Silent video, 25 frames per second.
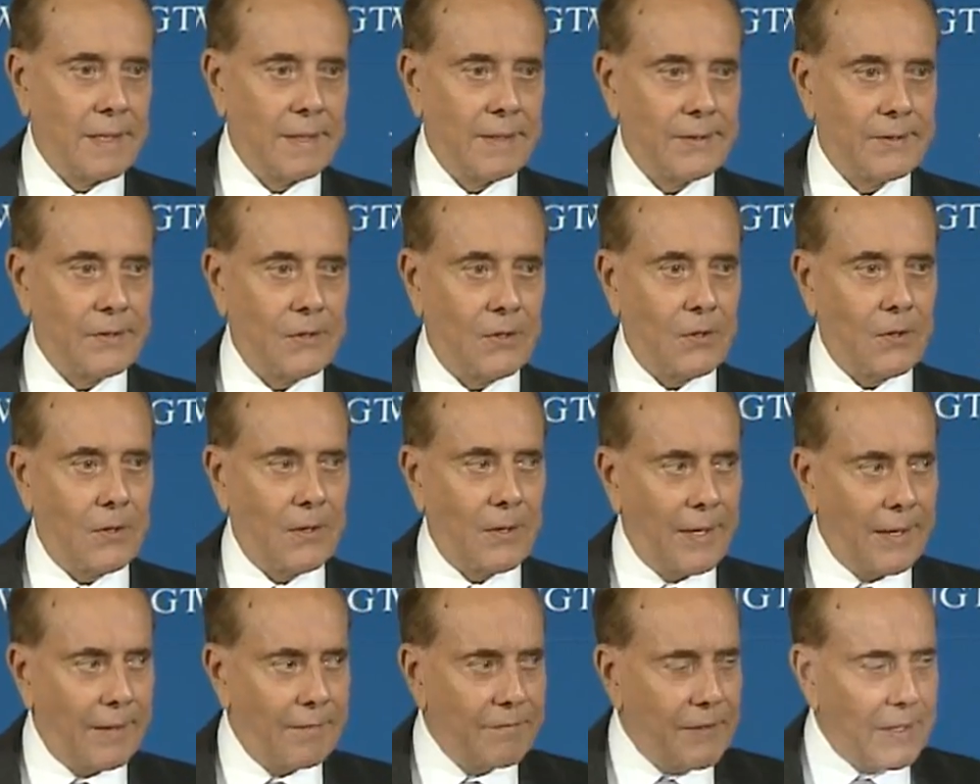So
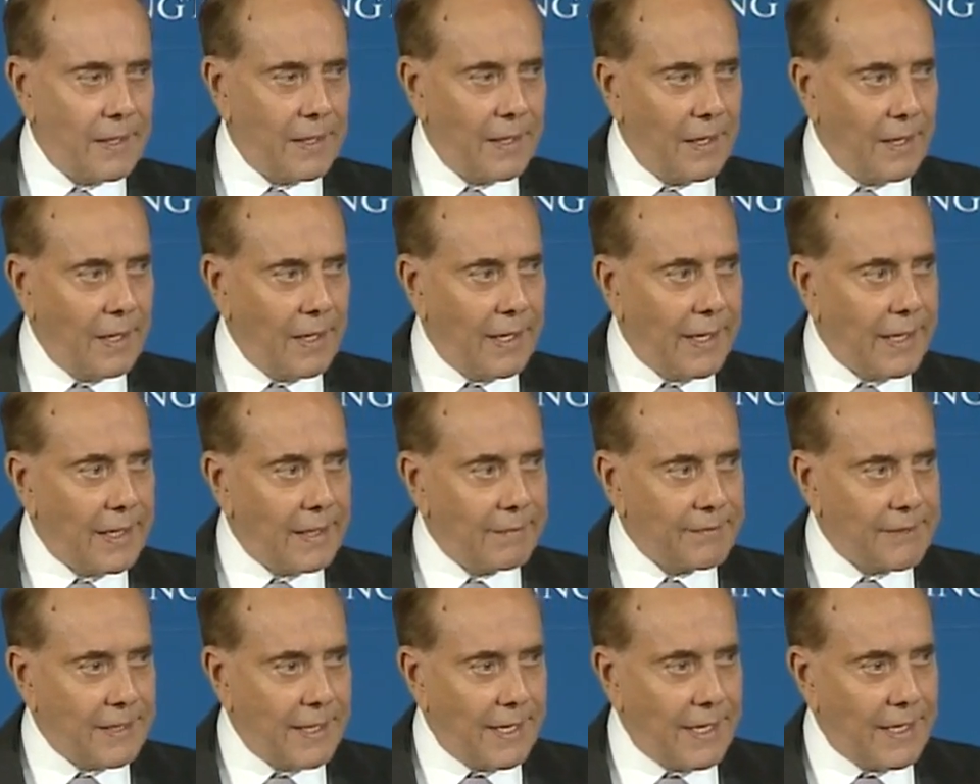I've had a lot
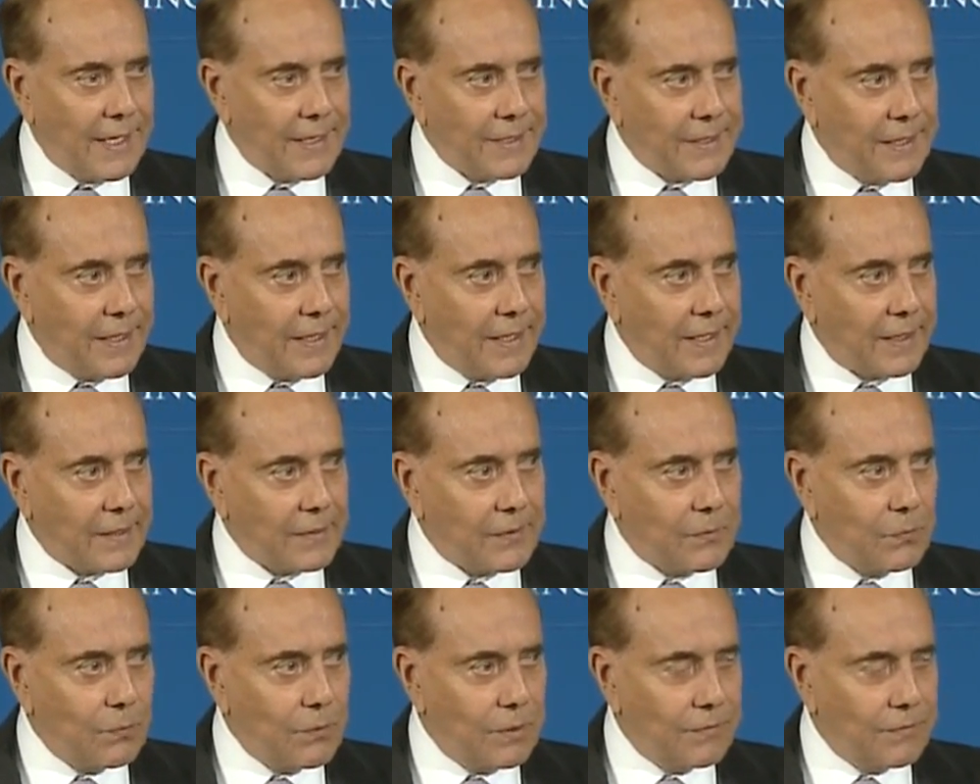of contact